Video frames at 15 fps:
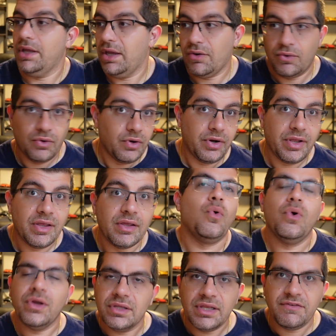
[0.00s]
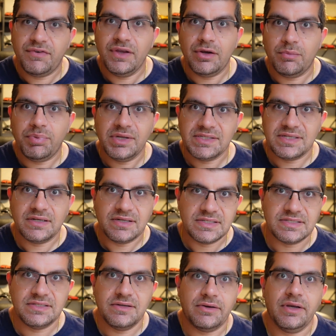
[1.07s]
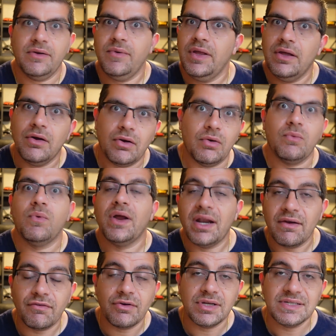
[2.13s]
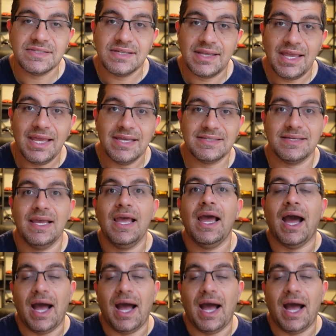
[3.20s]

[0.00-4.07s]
or oily fingerprints on the steering wheel or whatever is the case,